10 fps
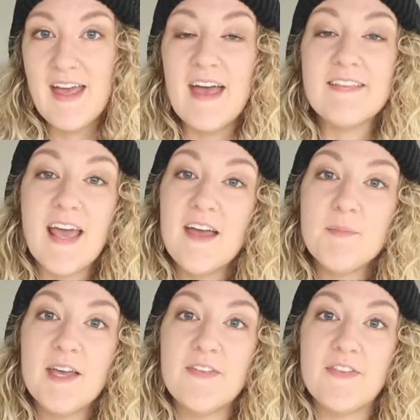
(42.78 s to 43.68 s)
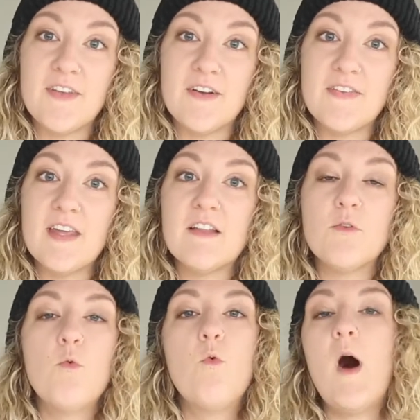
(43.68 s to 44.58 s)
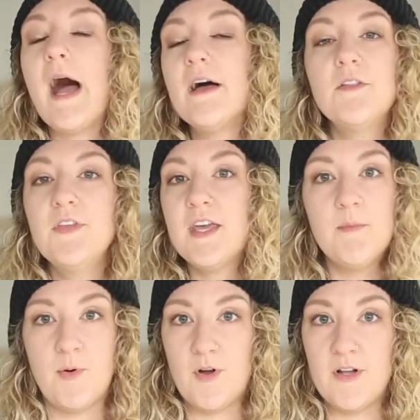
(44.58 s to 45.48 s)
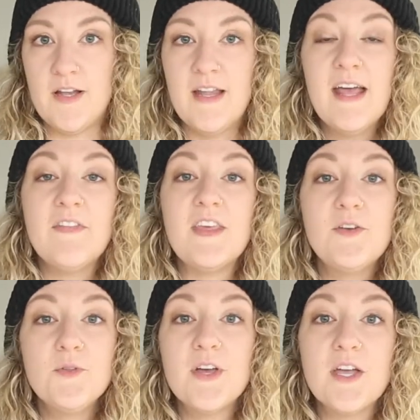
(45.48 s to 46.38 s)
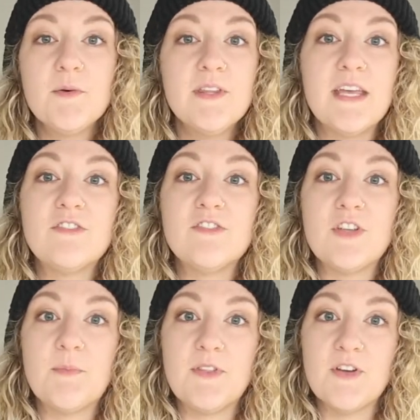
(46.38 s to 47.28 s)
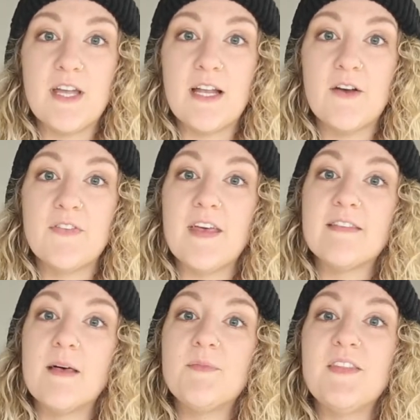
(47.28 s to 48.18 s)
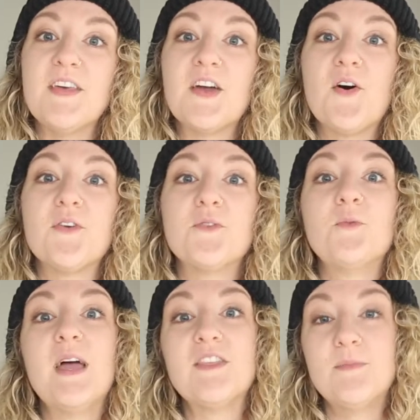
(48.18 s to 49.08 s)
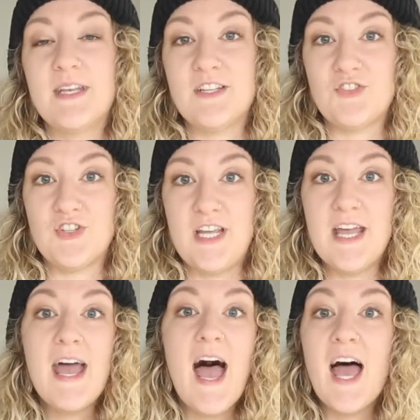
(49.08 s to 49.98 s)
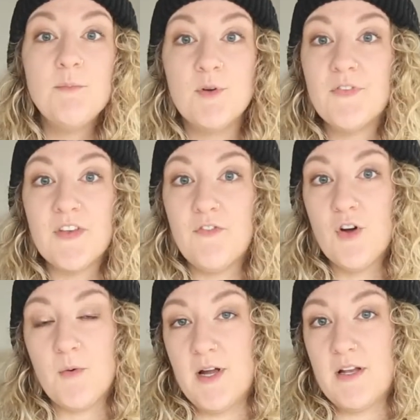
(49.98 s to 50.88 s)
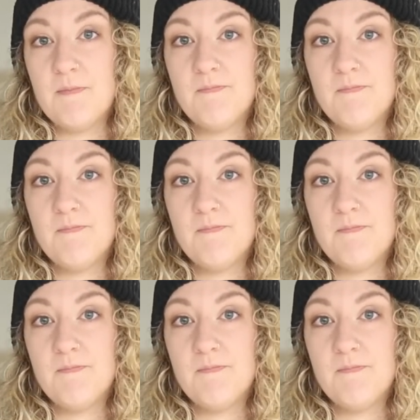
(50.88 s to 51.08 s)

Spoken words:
As camp counselors, it is wildly important that you look at relationship with your kiddos as something that goes with ministry and moves it forward.